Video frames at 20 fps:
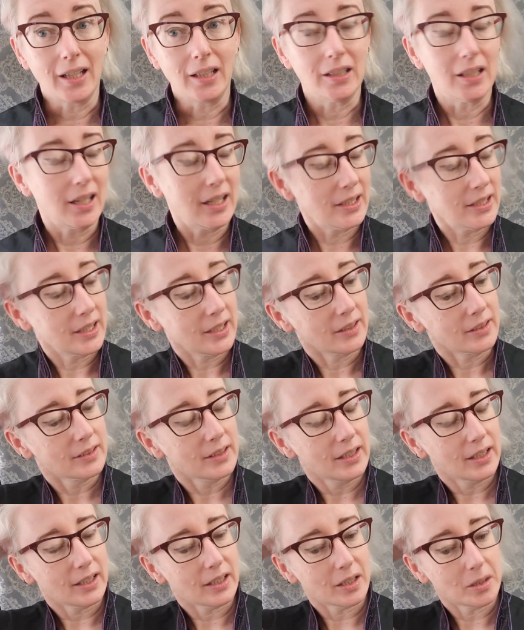lining
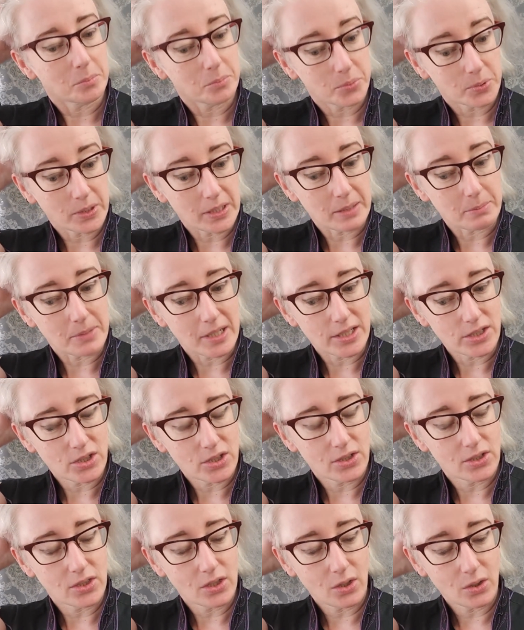pretty much.
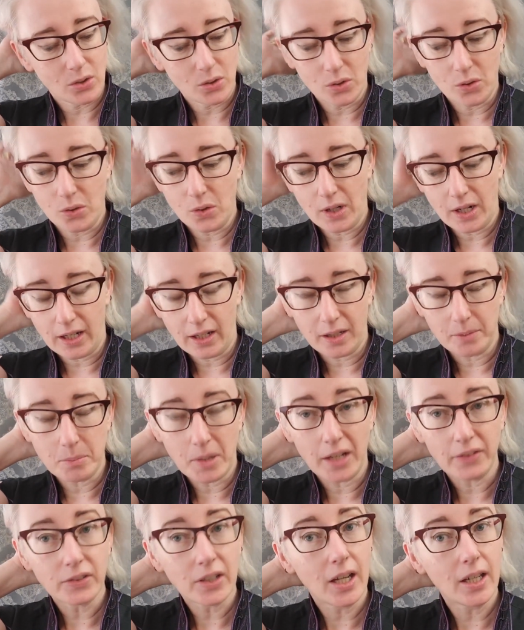So
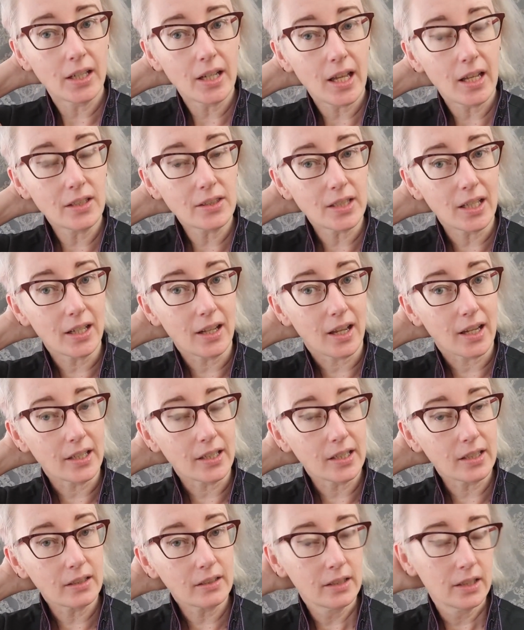I've cut out the
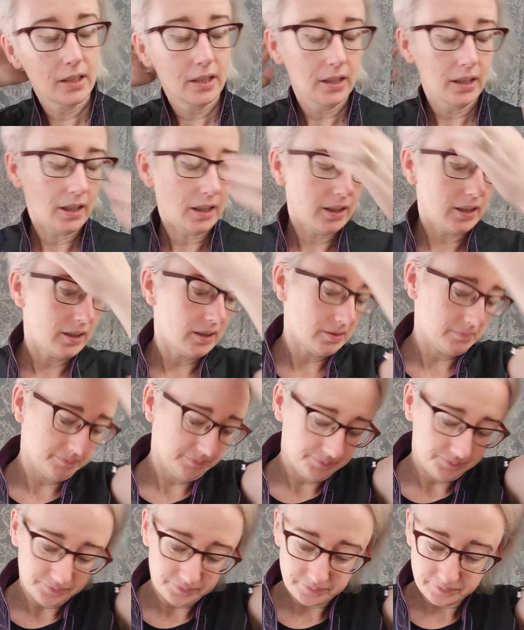lining, and
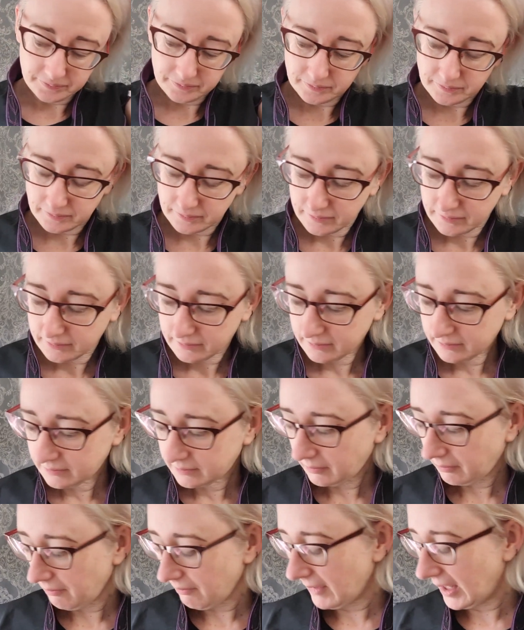
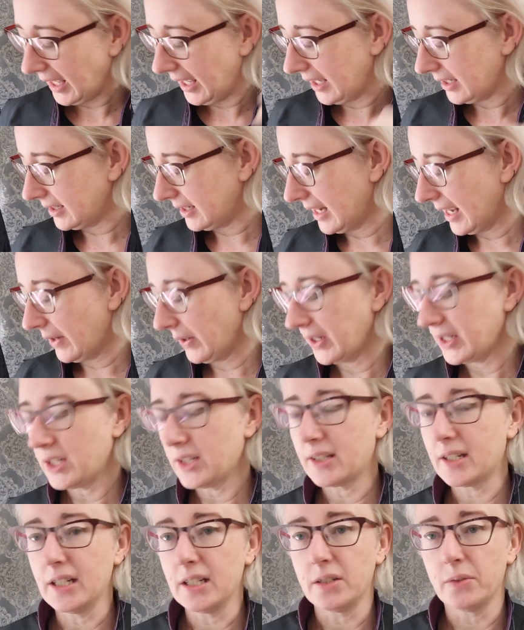now I
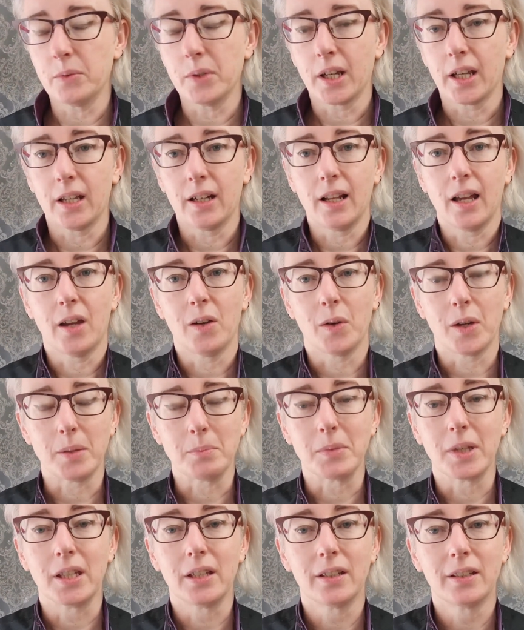just need to work out how
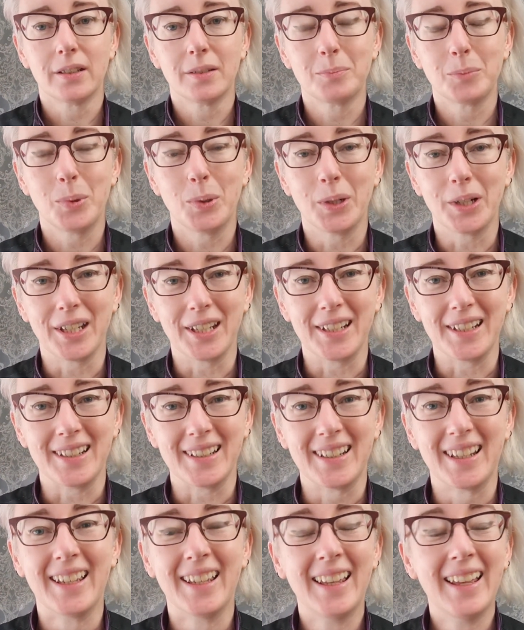I'm putting it
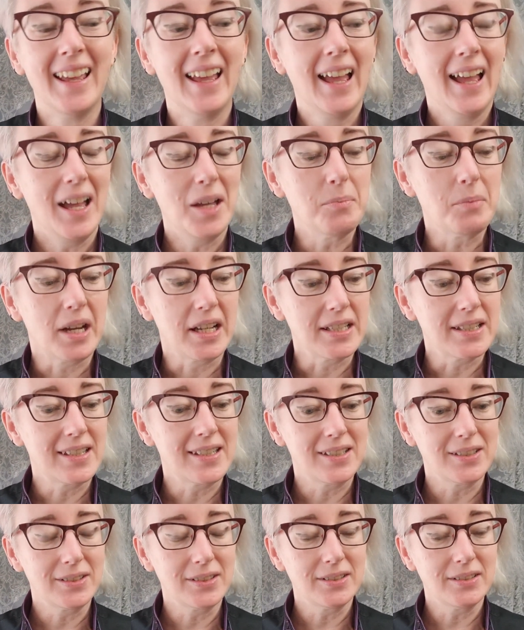in. I might
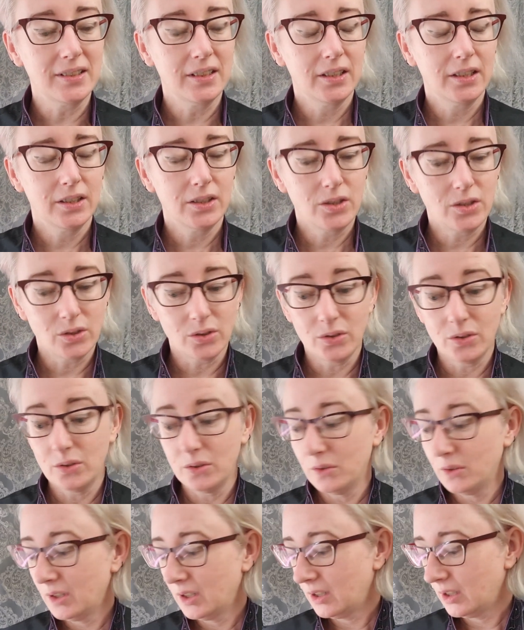still
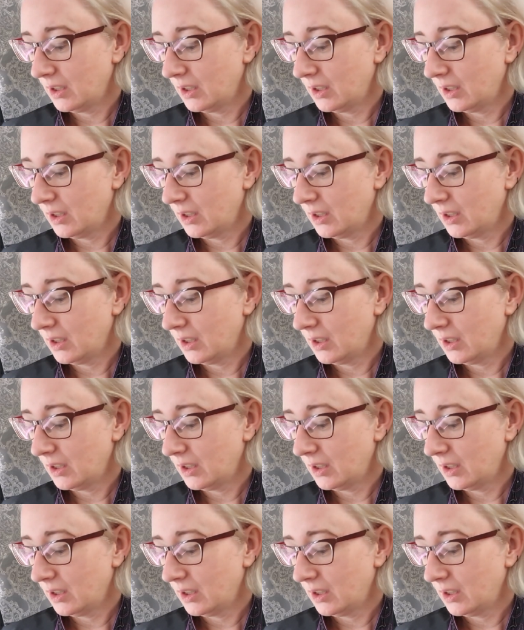do